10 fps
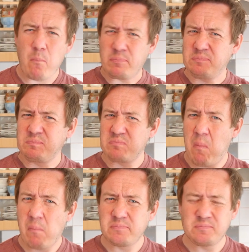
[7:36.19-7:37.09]
Mmm.
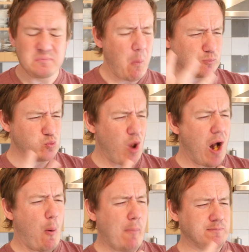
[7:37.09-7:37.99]

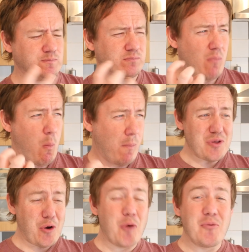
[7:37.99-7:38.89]
Wow. Oh